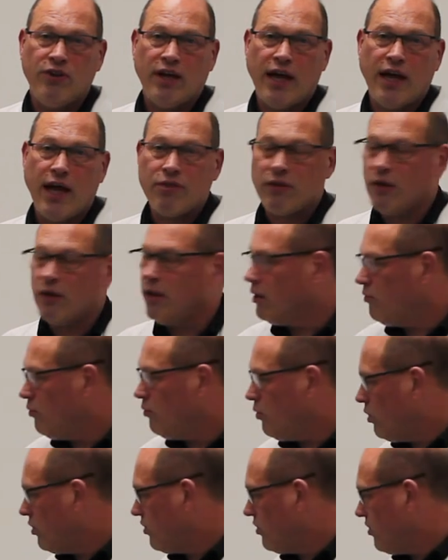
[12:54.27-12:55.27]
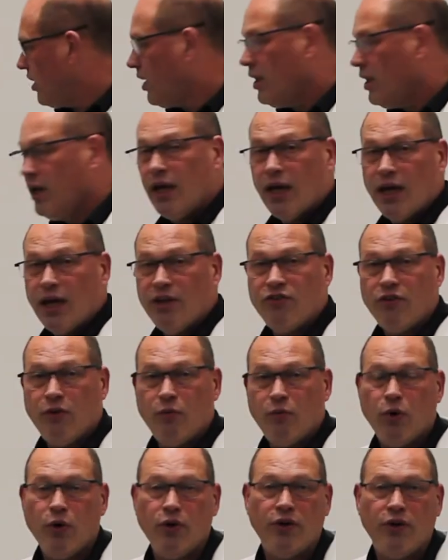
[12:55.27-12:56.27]
ethanol and water as you
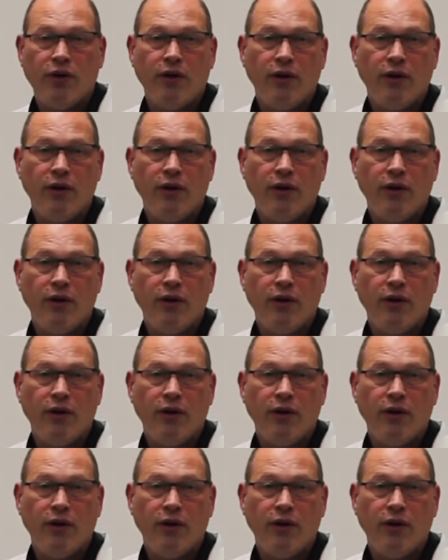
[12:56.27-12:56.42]
would